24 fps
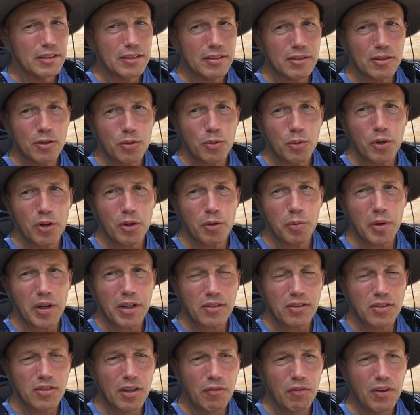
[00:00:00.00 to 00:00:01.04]
So we're about
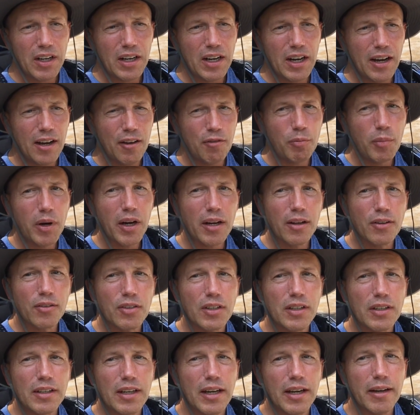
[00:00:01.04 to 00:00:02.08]
7.5 miles
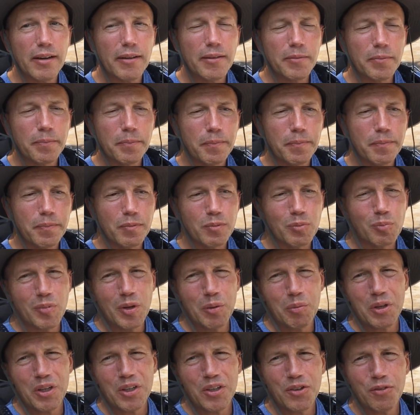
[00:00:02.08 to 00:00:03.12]
in now,
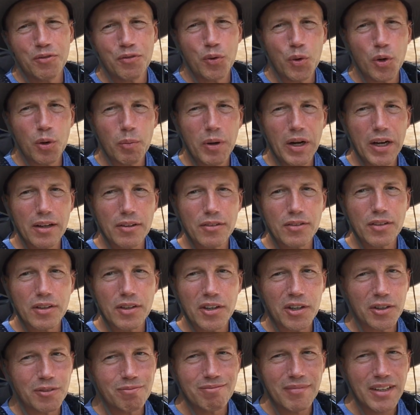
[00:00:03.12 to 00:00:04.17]
maybe 4 miles to
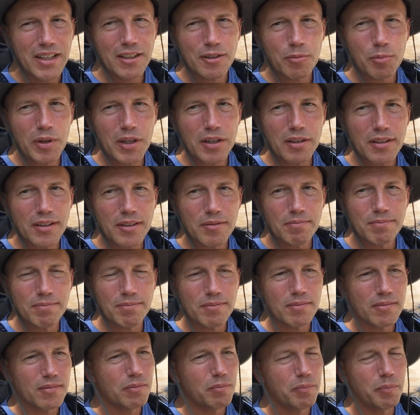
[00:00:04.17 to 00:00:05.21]
go. That's about it.
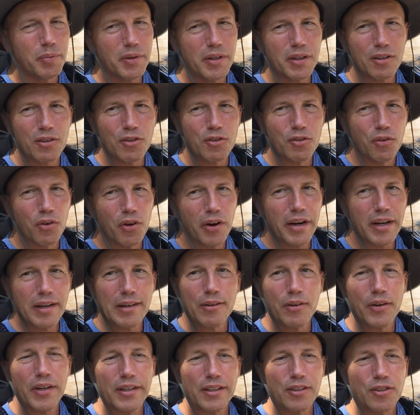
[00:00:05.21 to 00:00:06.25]
Been a great,
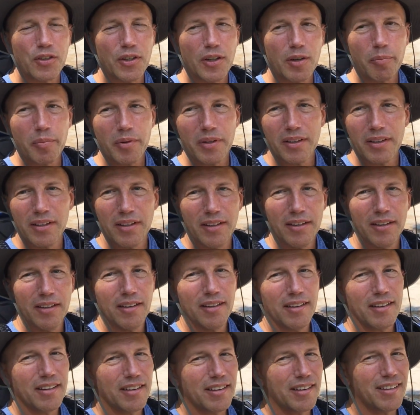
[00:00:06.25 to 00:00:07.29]
great trip.
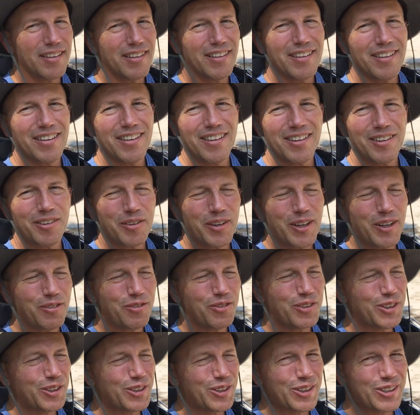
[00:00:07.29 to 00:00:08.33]
And oh, do I
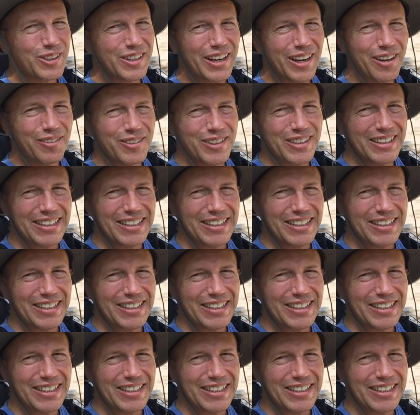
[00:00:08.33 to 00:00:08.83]
feel good after